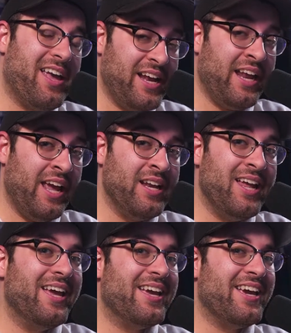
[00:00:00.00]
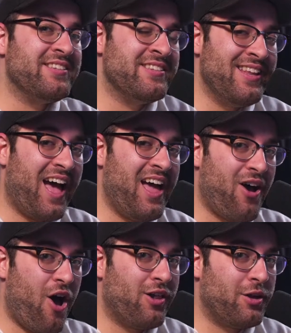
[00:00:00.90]
hint, it's not
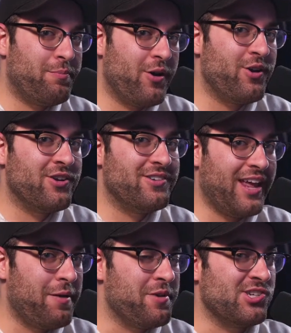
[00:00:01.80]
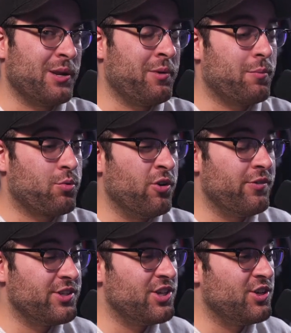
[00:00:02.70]
all about your damage, and I'm gonna
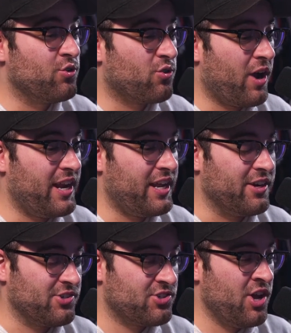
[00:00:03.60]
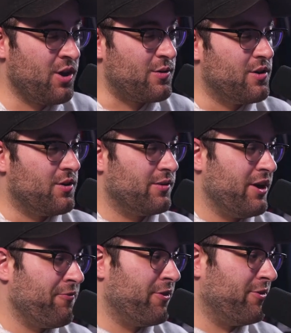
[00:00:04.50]
prove it to you right here. So
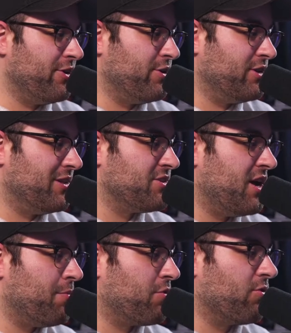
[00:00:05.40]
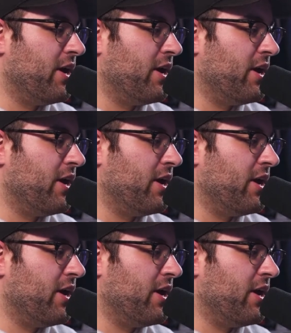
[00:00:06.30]
without further ado, let's hop